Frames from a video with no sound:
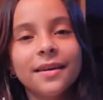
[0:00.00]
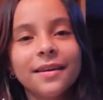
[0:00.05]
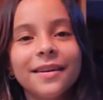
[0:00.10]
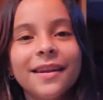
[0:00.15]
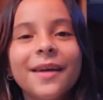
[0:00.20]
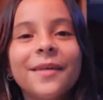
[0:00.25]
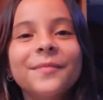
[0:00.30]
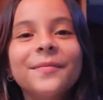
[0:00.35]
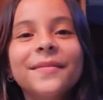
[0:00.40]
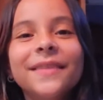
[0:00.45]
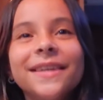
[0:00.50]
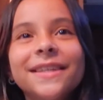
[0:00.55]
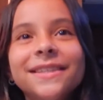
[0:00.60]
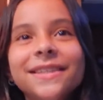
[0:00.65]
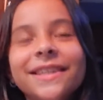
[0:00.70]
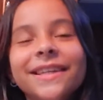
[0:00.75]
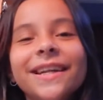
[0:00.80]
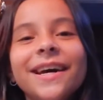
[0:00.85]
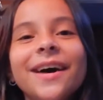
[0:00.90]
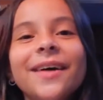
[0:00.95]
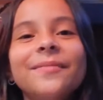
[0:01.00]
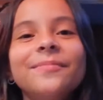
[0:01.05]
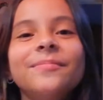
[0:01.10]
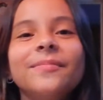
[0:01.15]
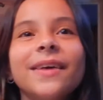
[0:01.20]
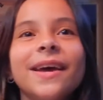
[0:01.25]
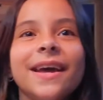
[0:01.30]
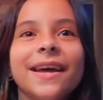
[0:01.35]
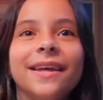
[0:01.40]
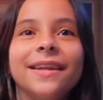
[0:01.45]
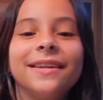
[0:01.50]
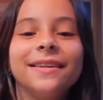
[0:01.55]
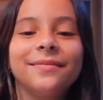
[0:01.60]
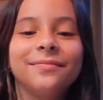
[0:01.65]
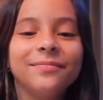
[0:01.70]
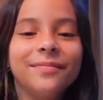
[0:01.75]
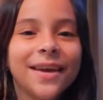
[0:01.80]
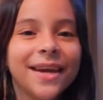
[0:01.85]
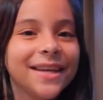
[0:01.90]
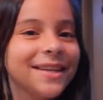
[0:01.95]
Now mix it up
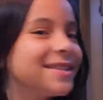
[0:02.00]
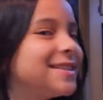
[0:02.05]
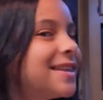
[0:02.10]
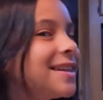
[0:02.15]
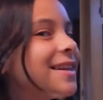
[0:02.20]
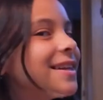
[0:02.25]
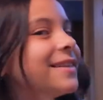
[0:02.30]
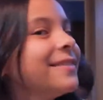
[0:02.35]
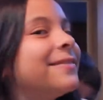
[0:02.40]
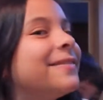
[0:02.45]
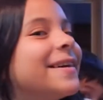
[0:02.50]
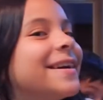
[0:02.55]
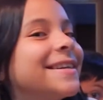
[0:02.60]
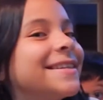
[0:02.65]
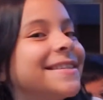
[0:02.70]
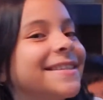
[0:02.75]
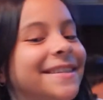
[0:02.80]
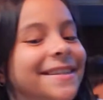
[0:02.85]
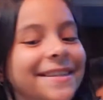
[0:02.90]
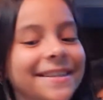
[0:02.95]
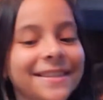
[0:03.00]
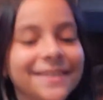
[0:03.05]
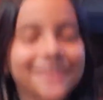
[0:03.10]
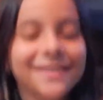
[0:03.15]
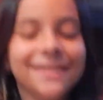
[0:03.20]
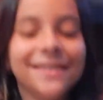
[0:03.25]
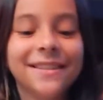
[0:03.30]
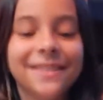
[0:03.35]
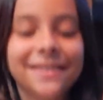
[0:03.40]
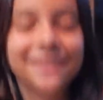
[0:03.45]
and make silly faces.